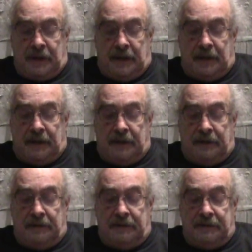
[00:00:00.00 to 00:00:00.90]
uh,
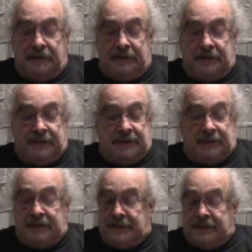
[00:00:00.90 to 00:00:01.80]

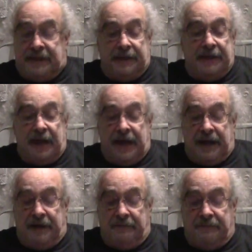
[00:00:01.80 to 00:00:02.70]
didn't
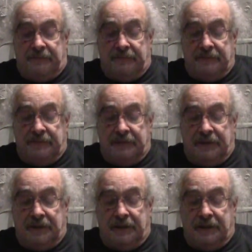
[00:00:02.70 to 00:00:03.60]
have
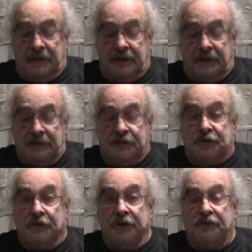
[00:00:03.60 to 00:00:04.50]
a
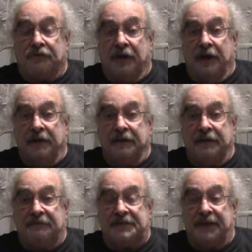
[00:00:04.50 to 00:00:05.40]
jury trial
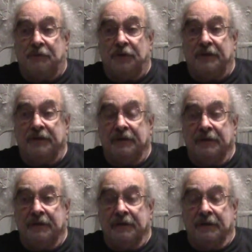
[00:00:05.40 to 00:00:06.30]
if someone
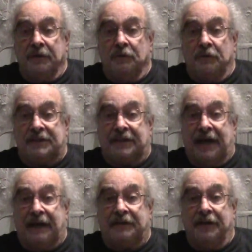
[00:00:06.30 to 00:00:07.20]
was
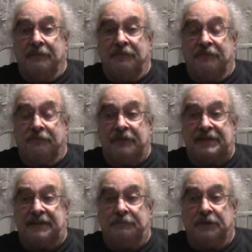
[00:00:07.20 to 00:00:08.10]
locked up for a
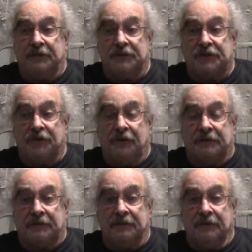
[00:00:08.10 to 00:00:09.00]
simple
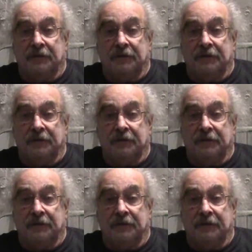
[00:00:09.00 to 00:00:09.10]
assault